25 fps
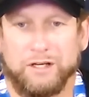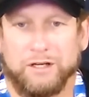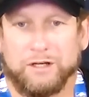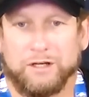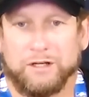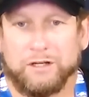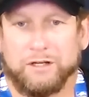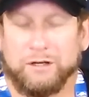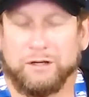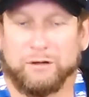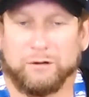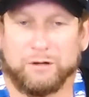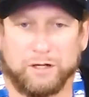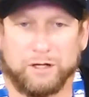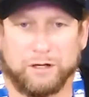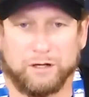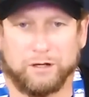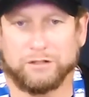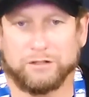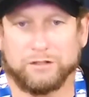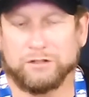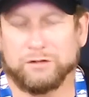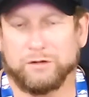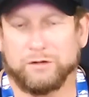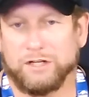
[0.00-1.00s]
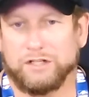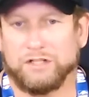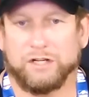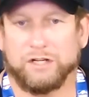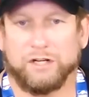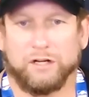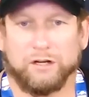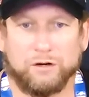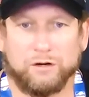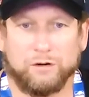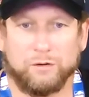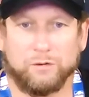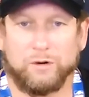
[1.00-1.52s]
you know, get our stretching
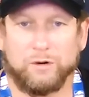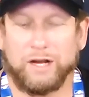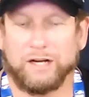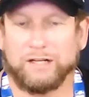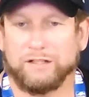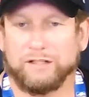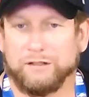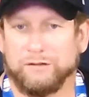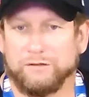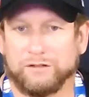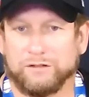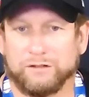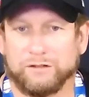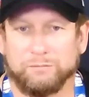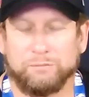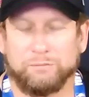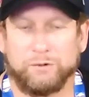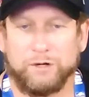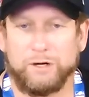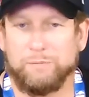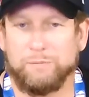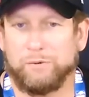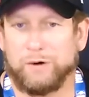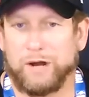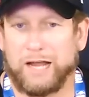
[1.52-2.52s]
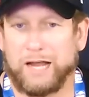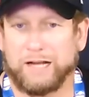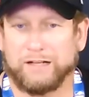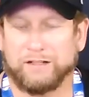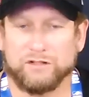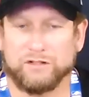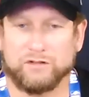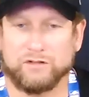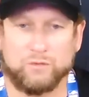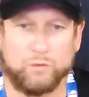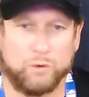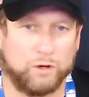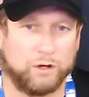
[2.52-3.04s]
and corrective, some pre
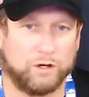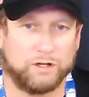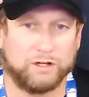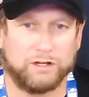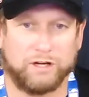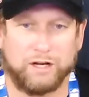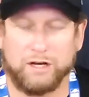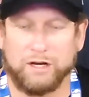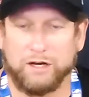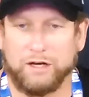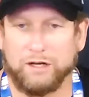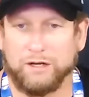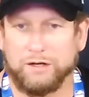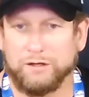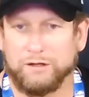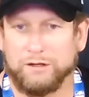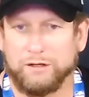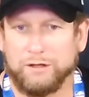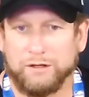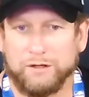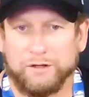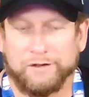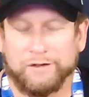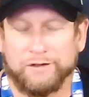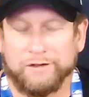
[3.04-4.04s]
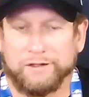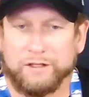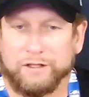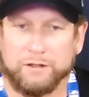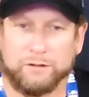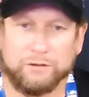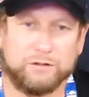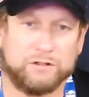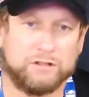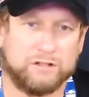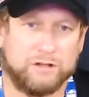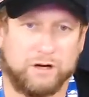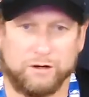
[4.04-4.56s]
practice work done know,
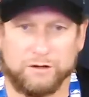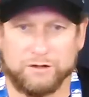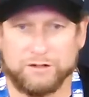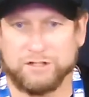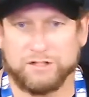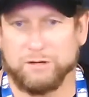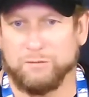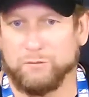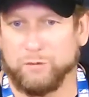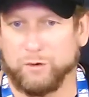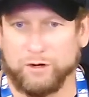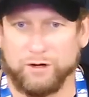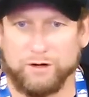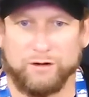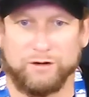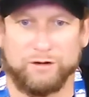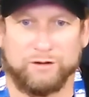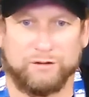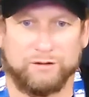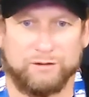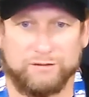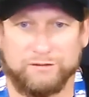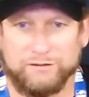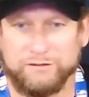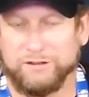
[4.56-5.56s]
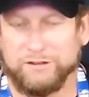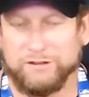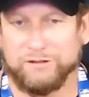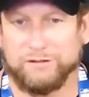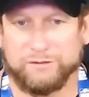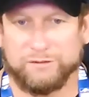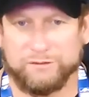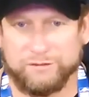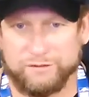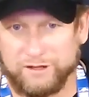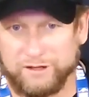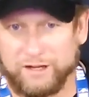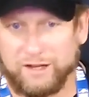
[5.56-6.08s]
start somewhere, you
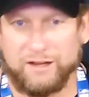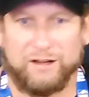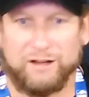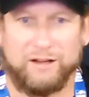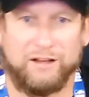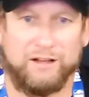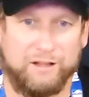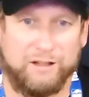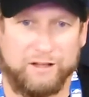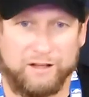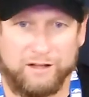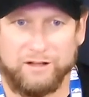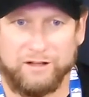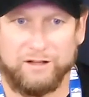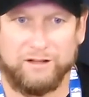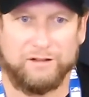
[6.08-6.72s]
know, in,